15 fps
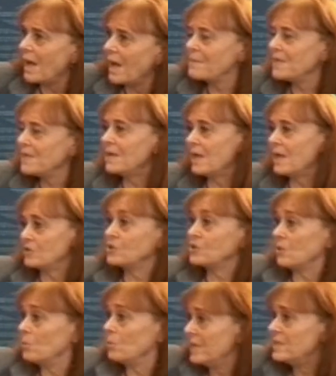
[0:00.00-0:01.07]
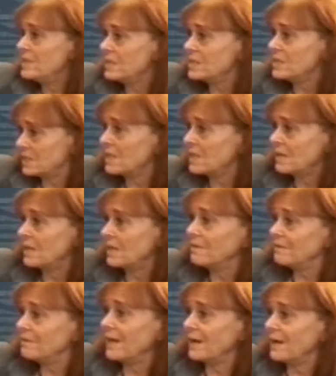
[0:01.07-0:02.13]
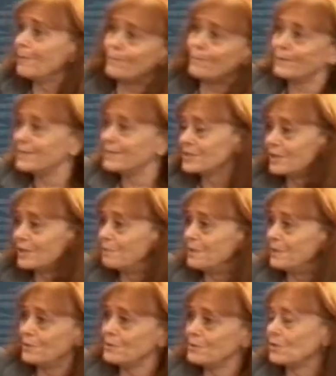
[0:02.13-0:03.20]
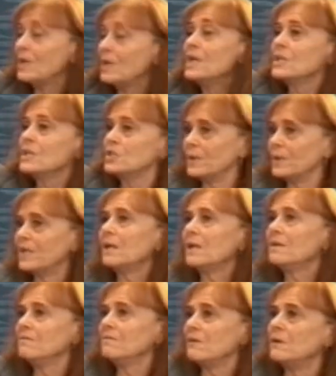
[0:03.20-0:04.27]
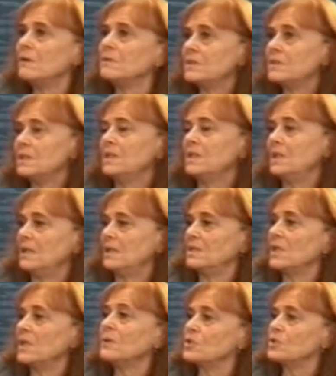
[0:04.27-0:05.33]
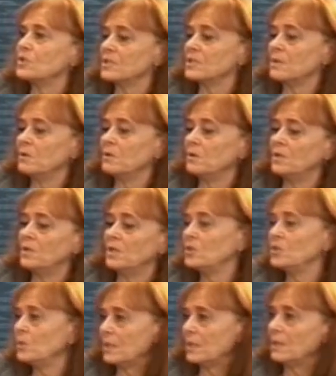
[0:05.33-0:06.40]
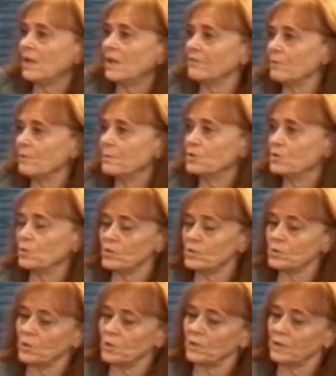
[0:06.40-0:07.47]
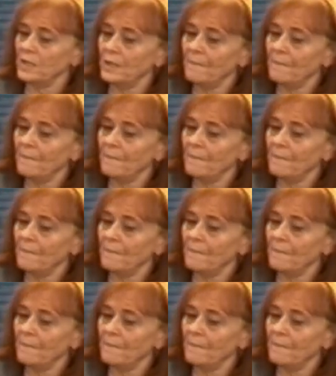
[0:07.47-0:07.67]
I mean, and so we did a study of how this could be used. So we got involved in the intelligence community doing a lot of open source work.